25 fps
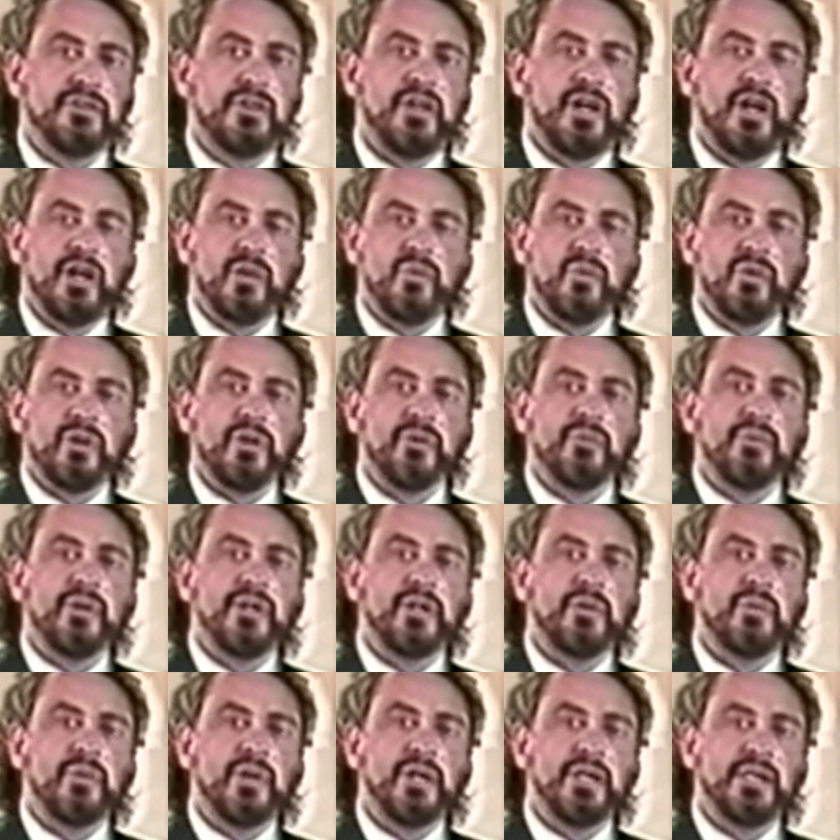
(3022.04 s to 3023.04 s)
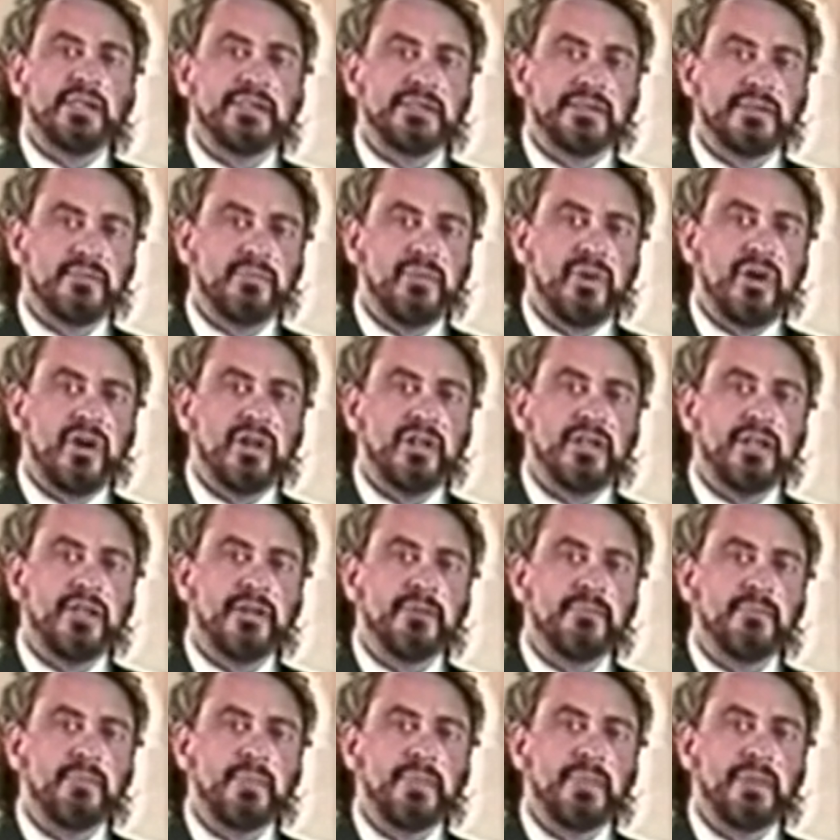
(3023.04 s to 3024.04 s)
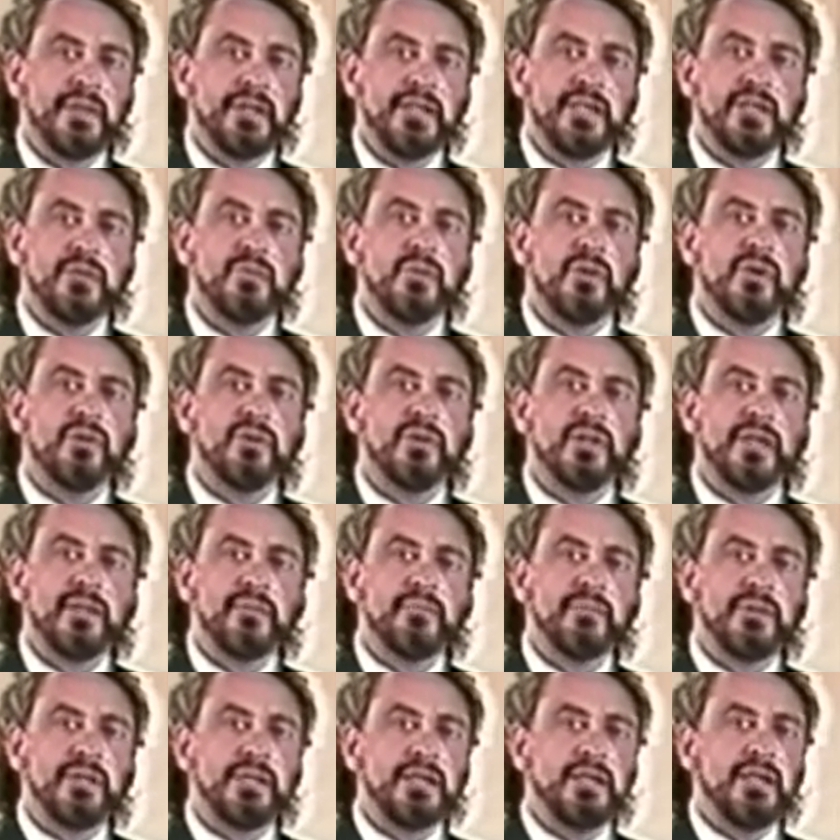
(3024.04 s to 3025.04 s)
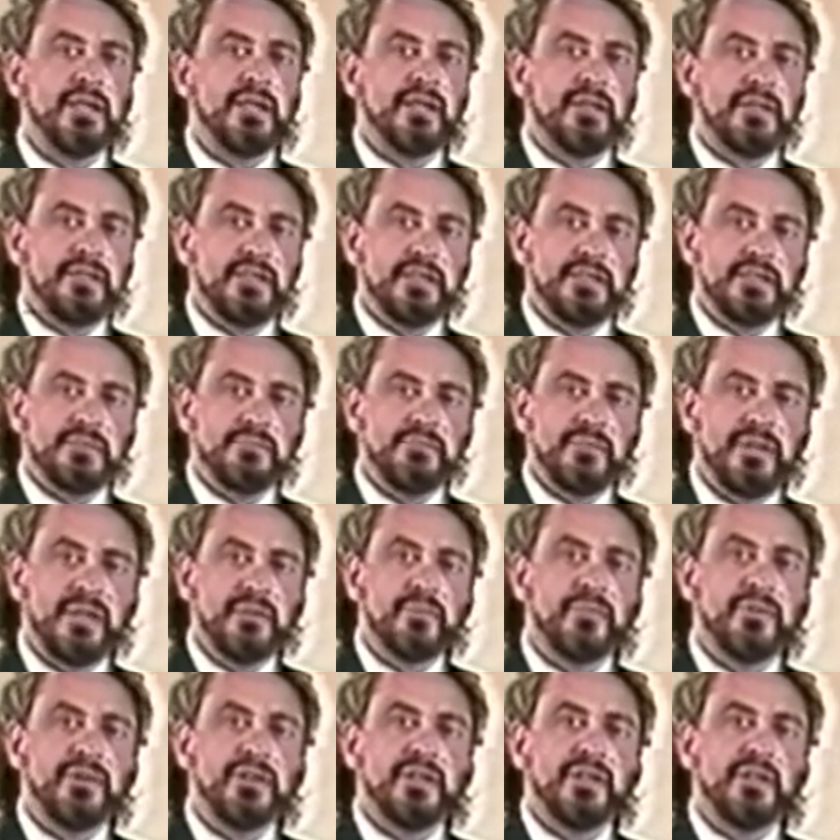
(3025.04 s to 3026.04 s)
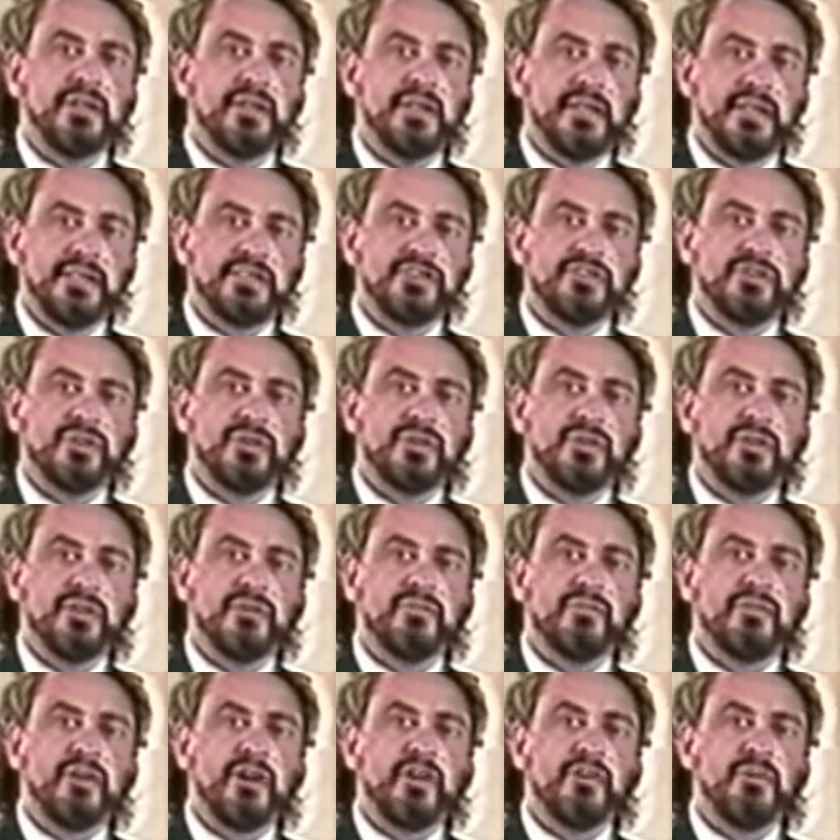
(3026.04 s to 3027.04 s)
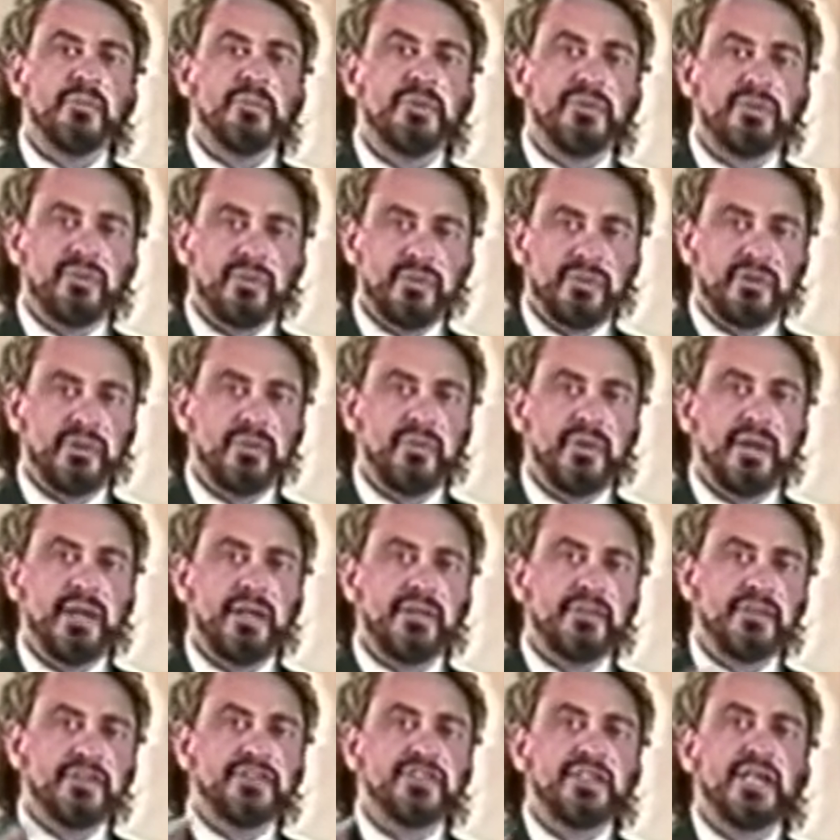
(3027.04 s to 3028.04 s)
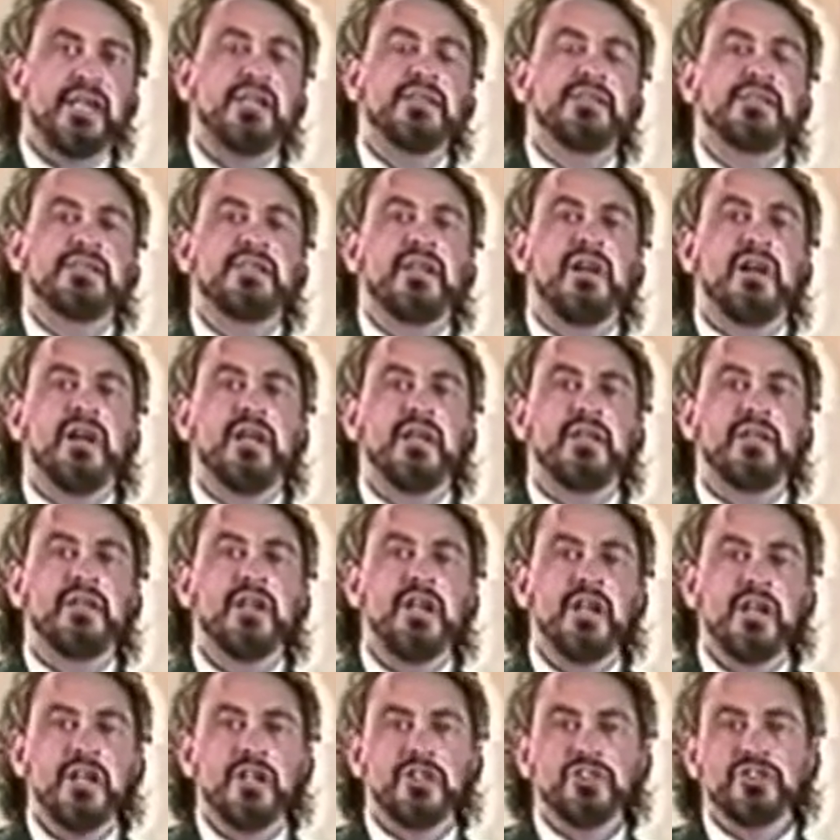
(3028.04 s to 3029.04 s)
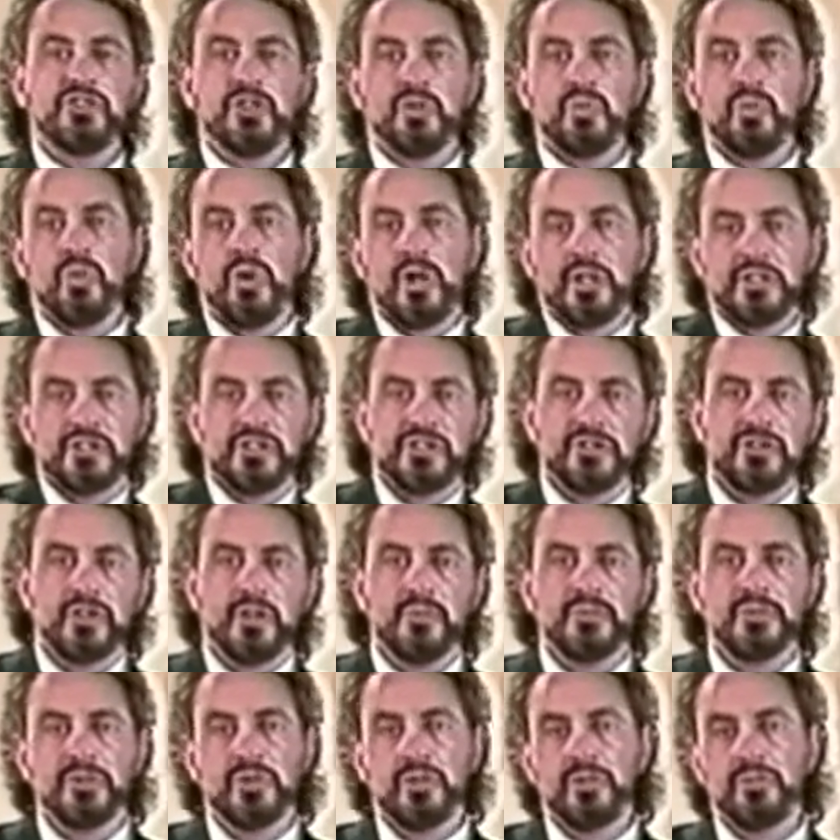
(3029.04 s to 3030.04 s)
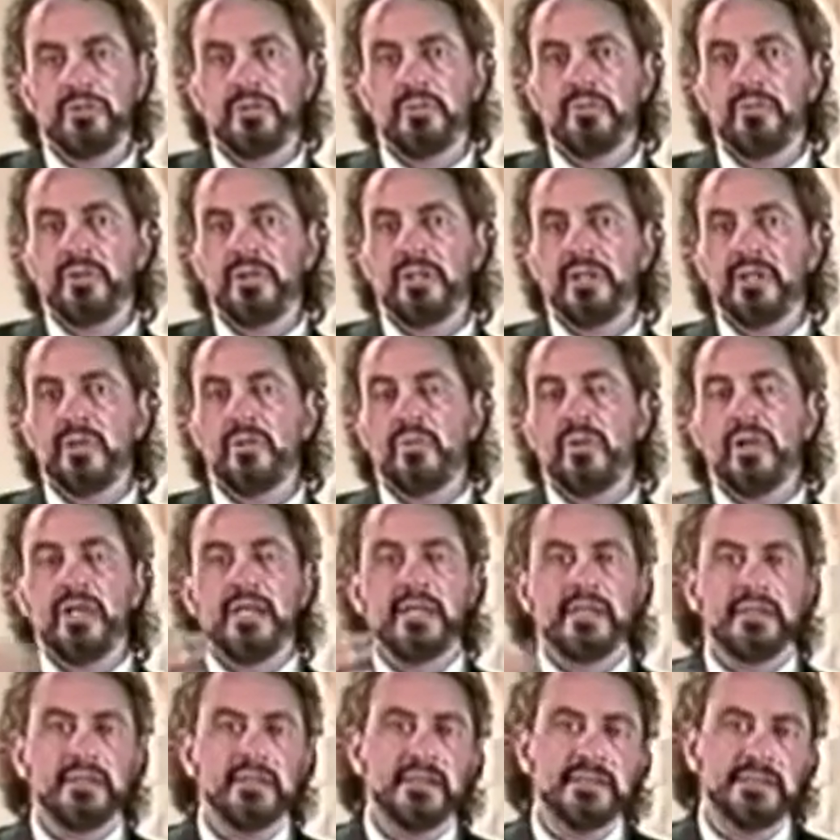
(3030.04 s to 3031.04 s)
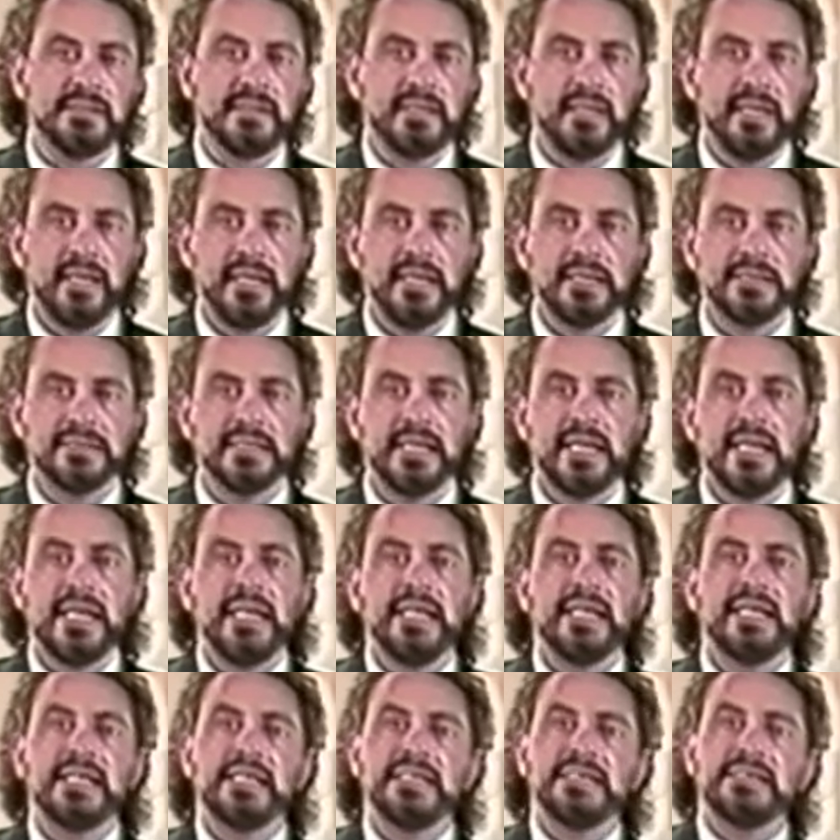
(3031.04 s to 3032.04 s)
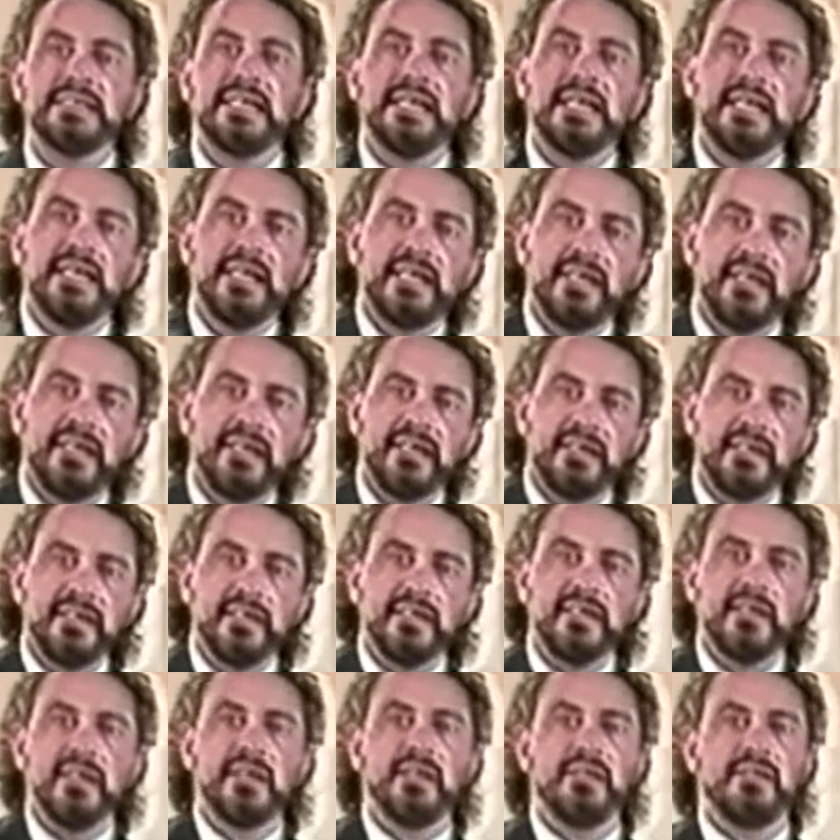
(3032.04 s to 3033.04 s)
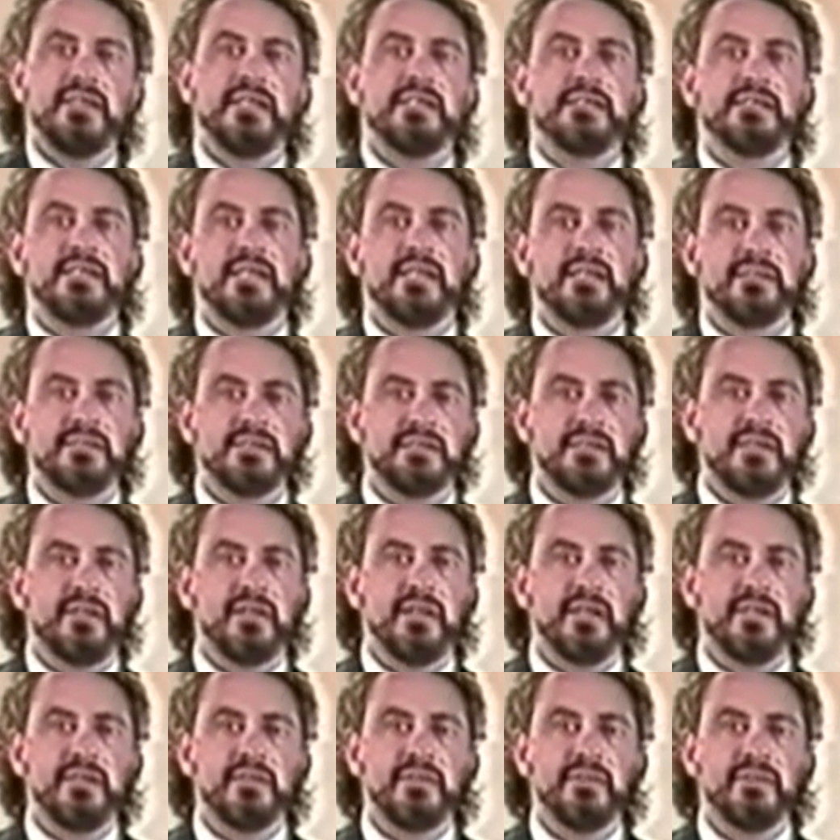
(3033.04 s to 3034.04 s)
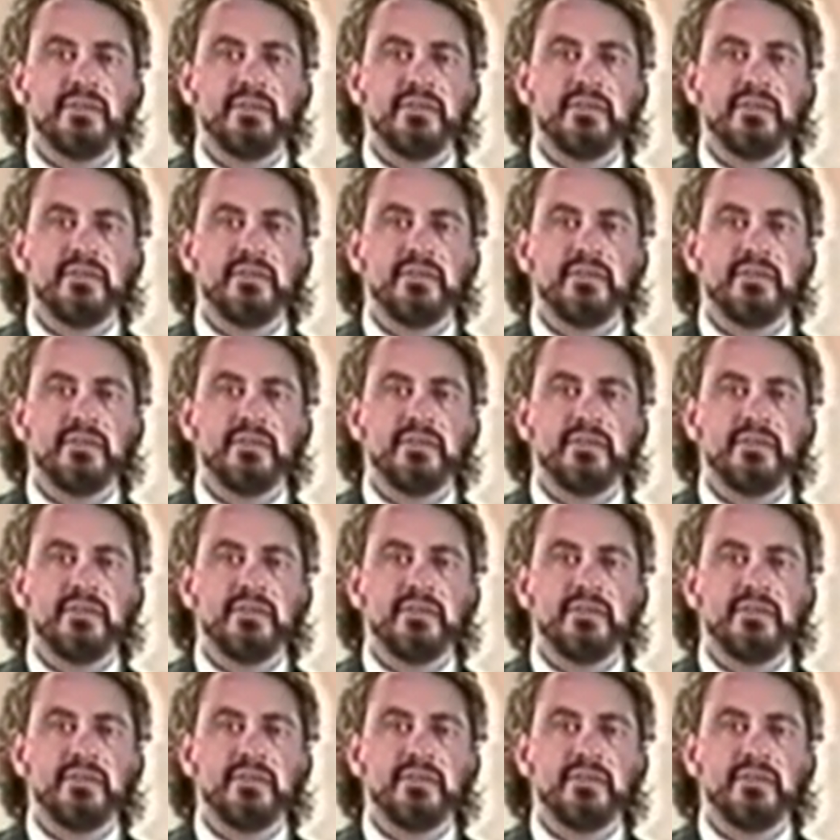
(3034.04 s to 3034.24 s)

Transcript: I want to run away as the body, he won't let me, is memory, external environment, or the ground that's outside. So what stops her from running away in this case is he that's outside.